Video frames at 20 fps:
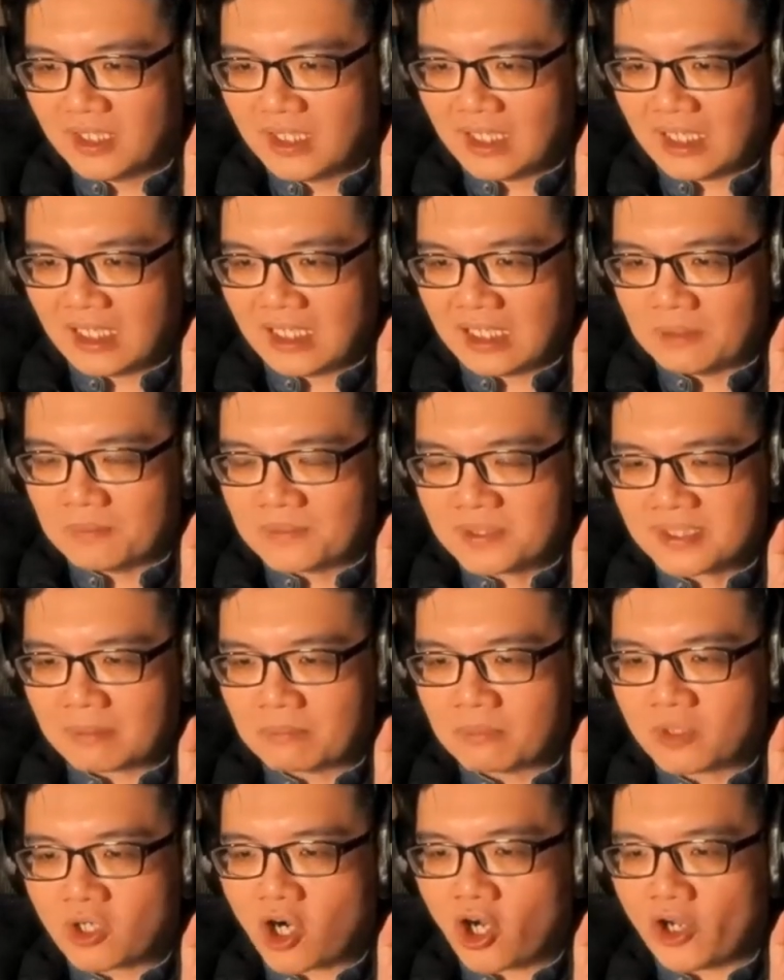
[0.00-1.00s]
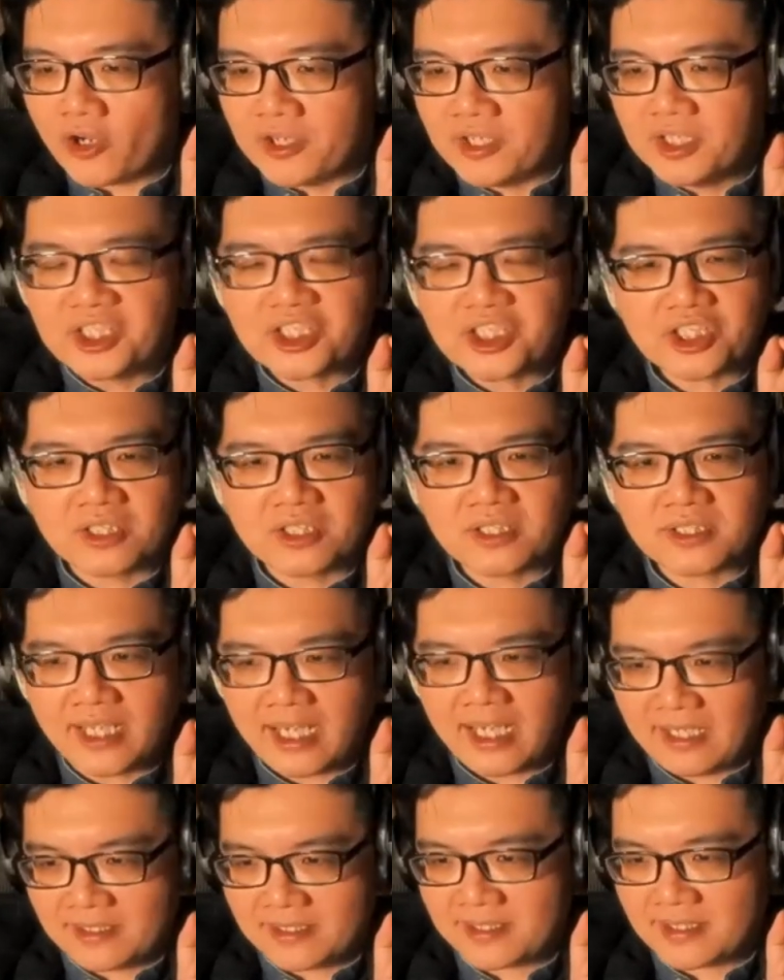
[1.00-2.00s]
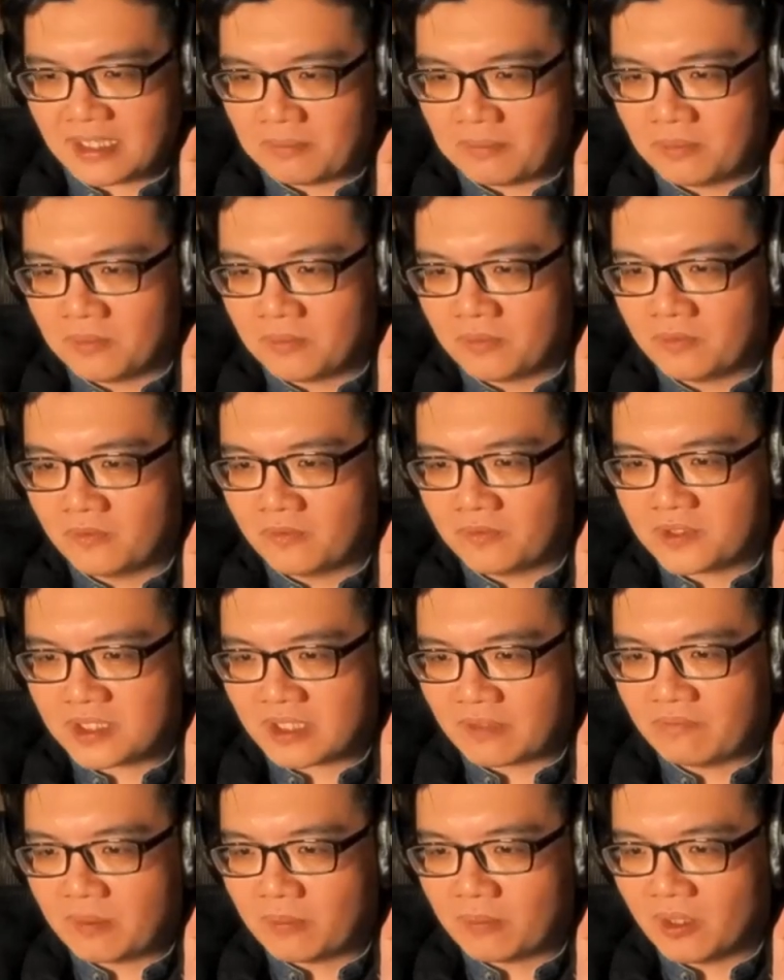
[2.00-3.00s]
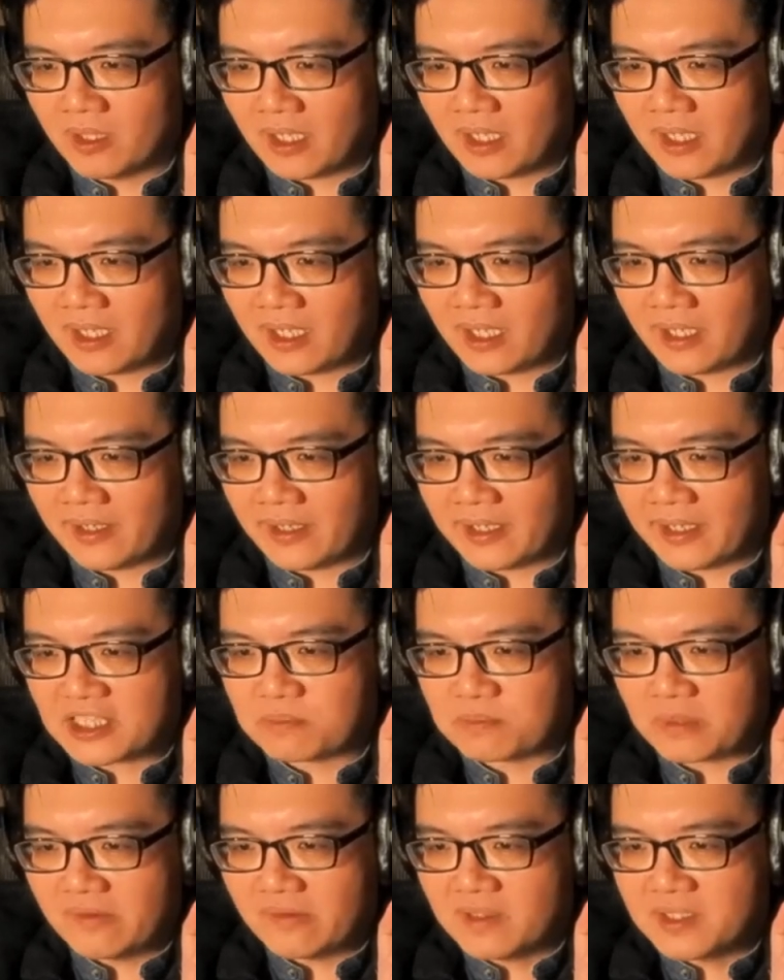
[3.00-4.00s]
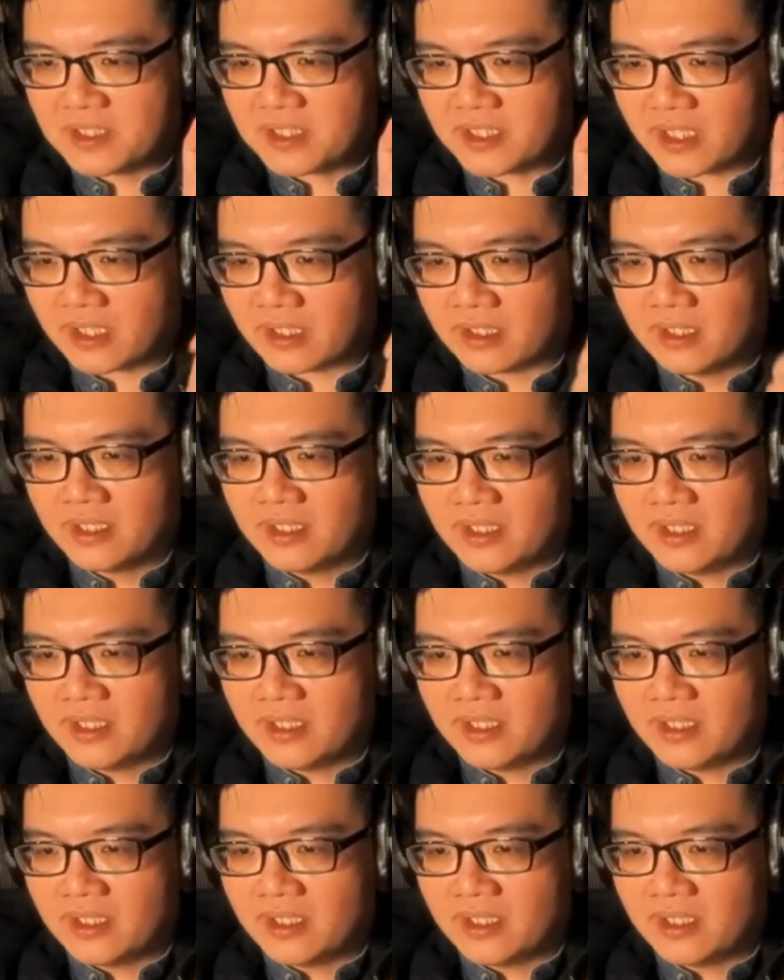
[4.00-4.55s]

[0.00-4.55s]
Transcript: um, some conditions that some some people are, are experiencing